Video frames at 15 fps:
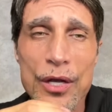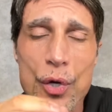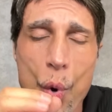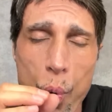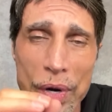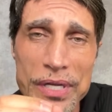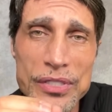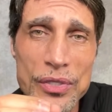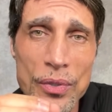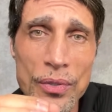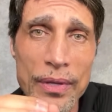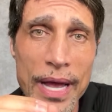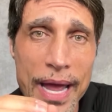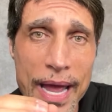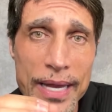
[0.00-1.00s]
cortisol
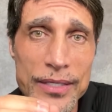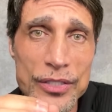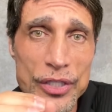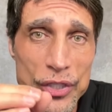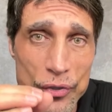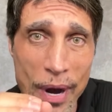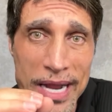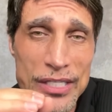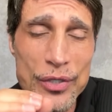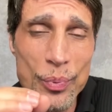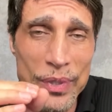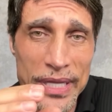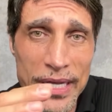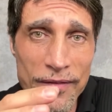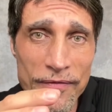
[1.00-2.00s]
and stress
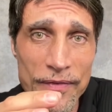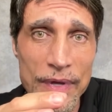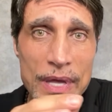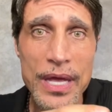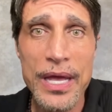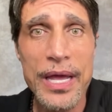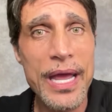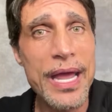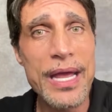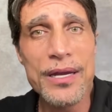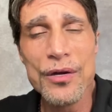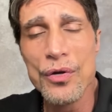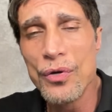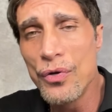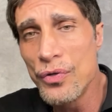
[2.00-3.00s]
relief.
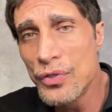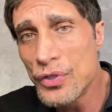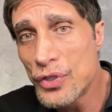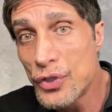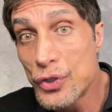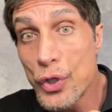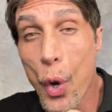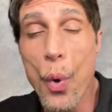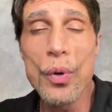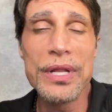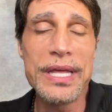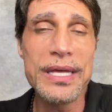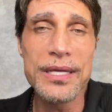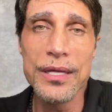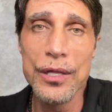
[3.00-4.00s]

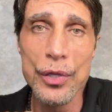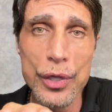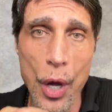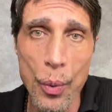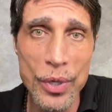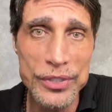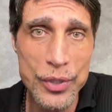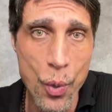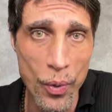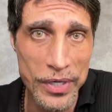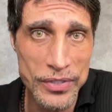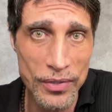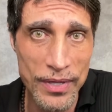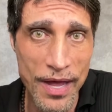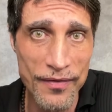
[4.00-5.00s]
Totally lowers
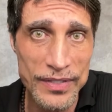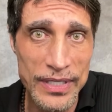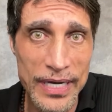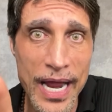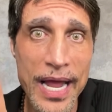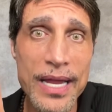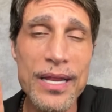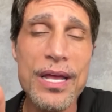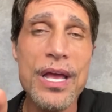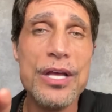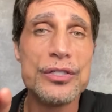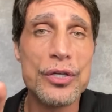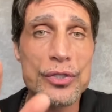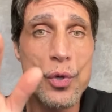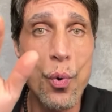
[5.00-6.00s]
cortisol levels at night.
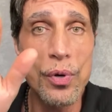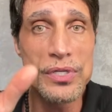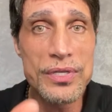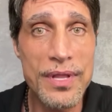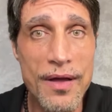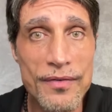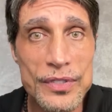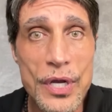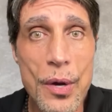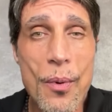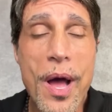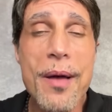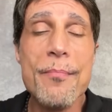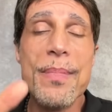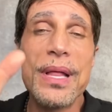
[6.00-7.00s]
So as cortisol levels go
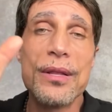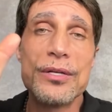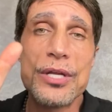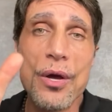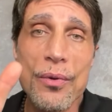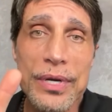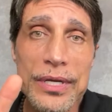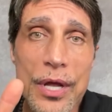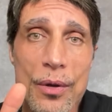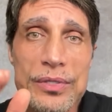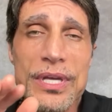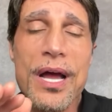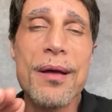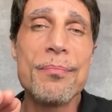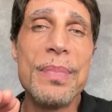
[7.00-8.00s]
up, melatonin goes
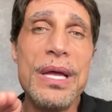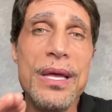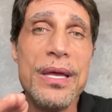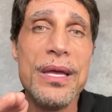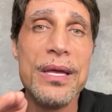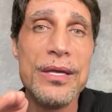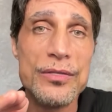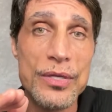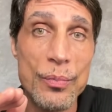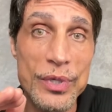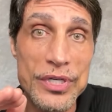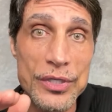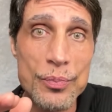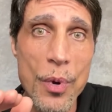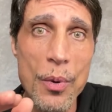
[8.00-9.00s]
up,
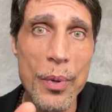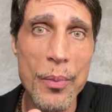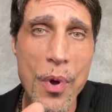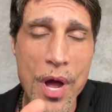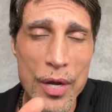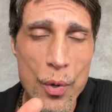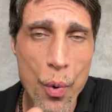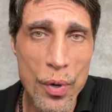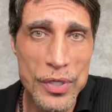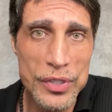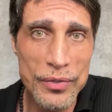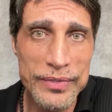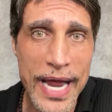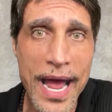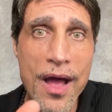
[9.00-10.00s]
which is what we want.
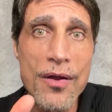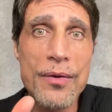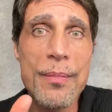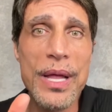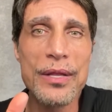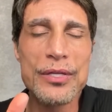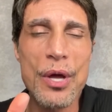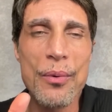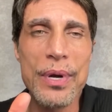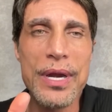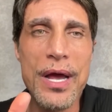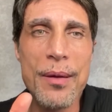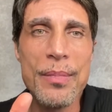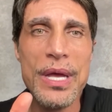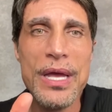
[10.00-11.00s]
Cortisol down, melatonin
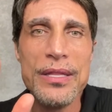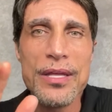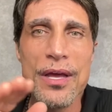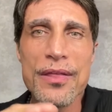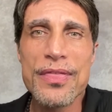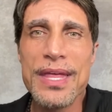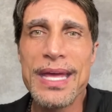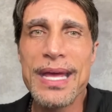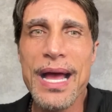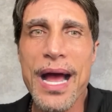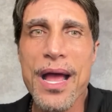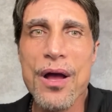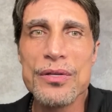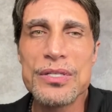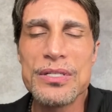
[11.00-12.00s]
up. The other thing
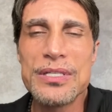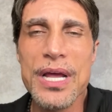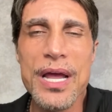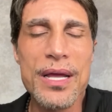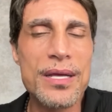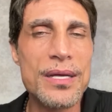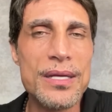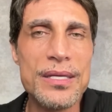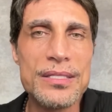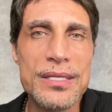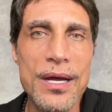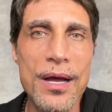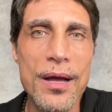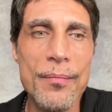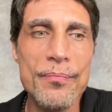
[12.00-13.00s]
I also take is
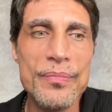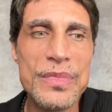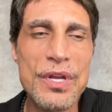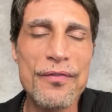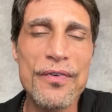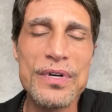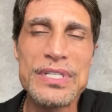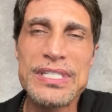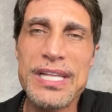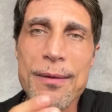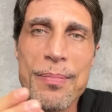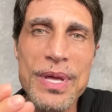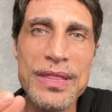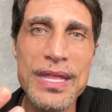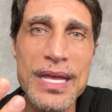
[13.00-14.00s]
different
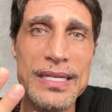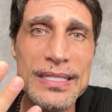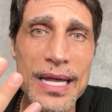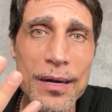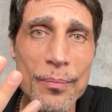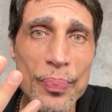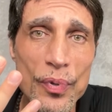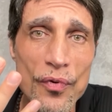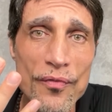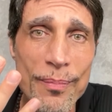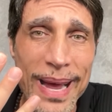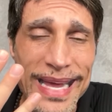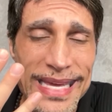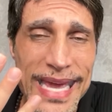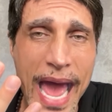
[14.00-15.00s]
sleeping things that improve
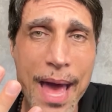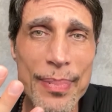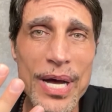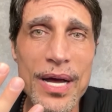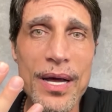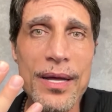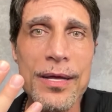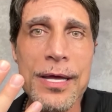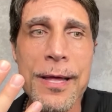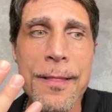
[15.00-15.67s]
my GABA,